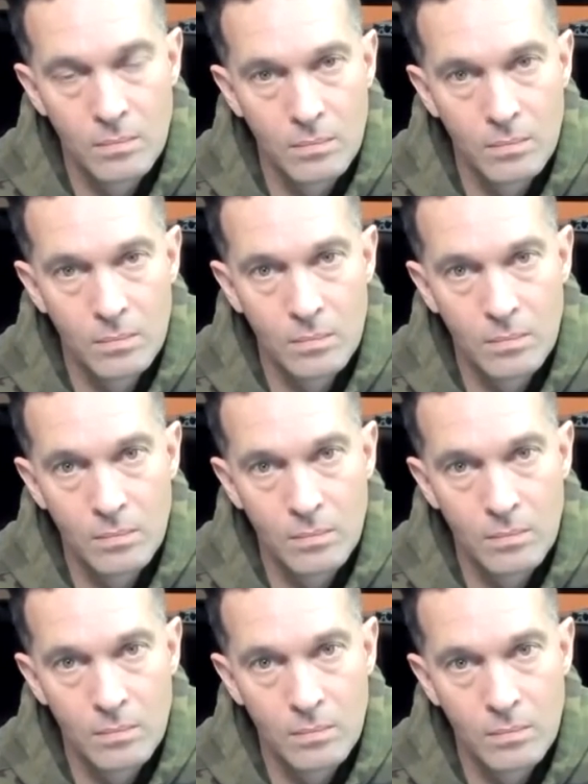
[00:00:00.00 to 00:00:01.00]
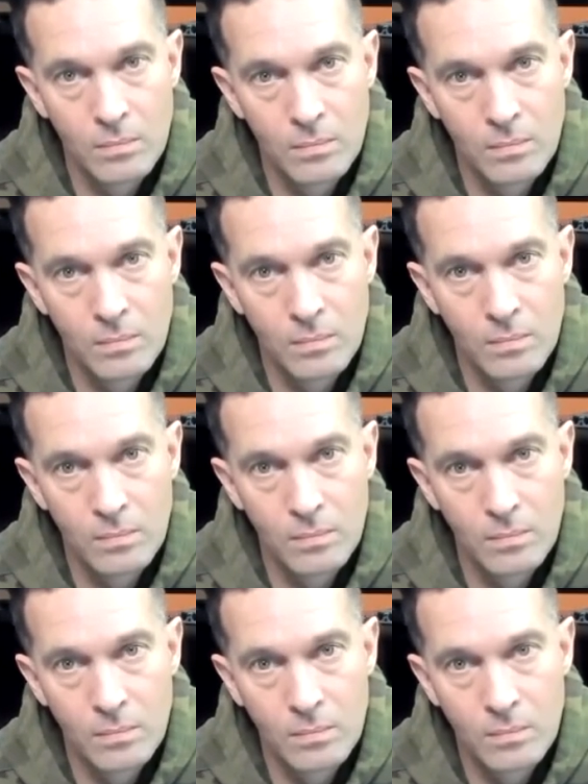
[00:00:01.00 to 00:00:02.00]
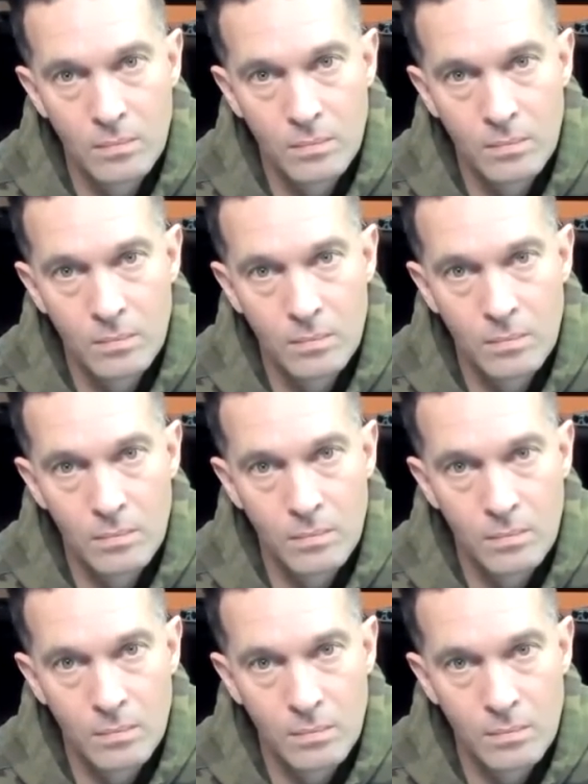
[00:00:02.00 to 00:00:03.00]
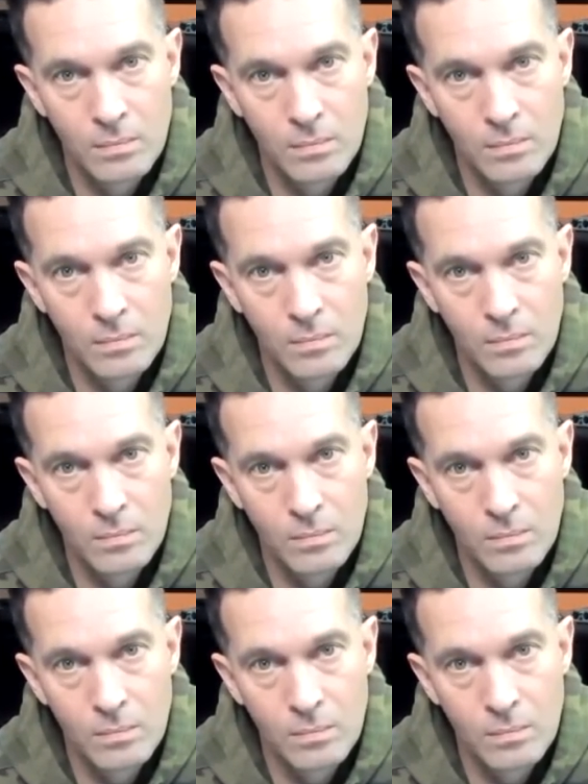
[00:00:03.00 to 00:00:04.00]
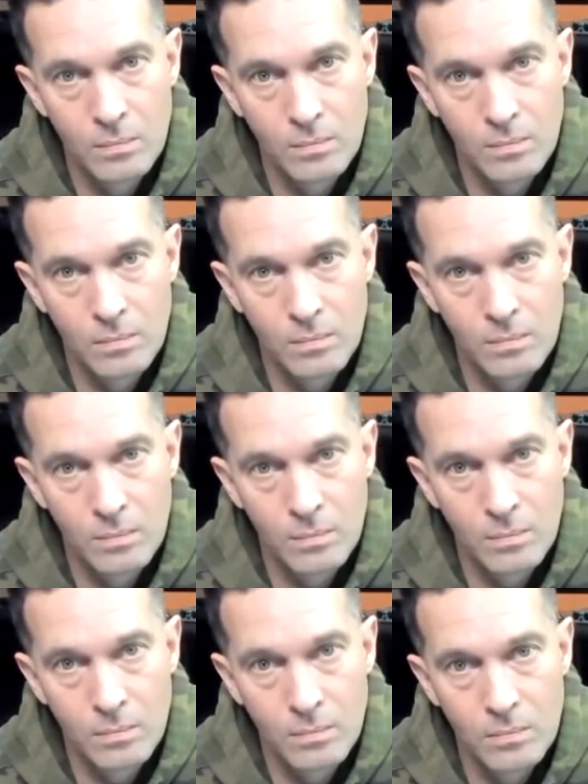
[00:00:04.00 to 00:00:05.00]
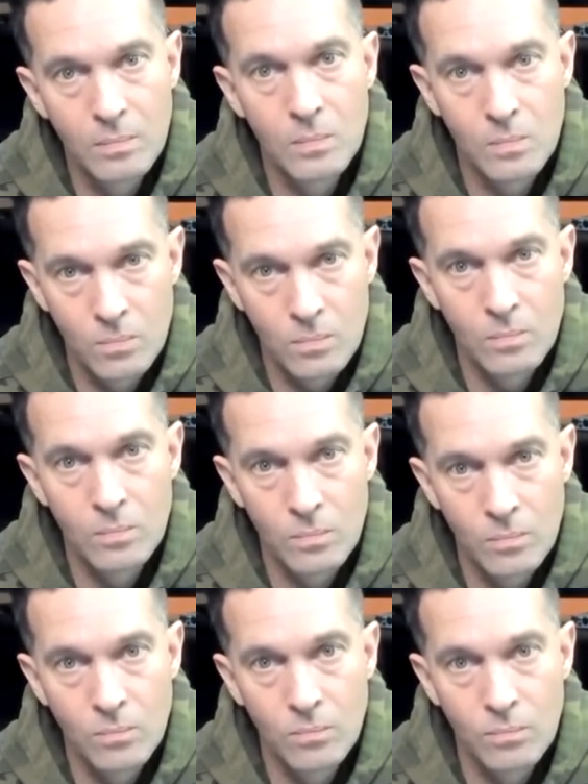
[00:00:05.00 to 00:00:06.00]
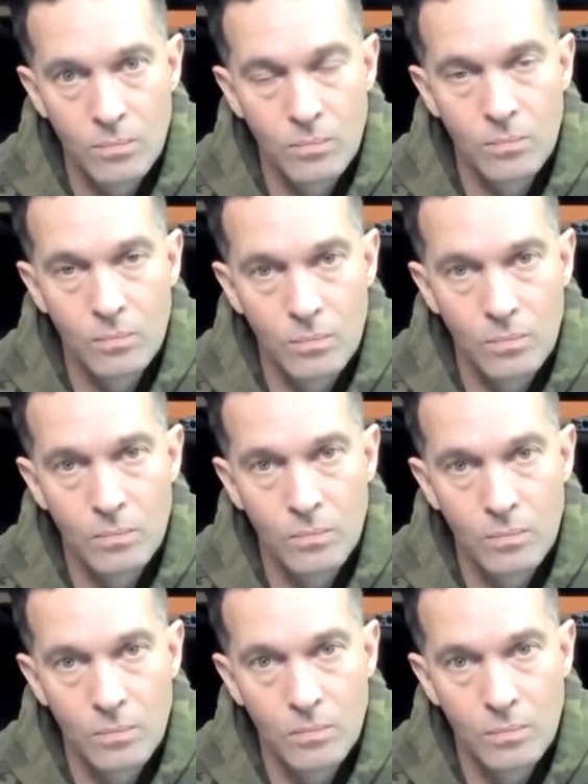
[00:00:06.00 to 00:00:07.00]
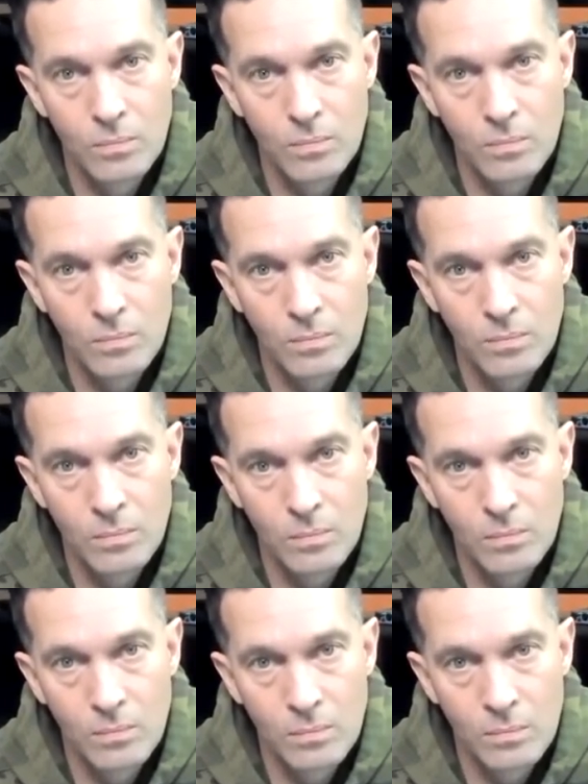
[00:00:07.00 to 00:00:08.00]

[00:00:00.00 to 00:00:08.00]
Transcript: No words are spoken by the person on screen.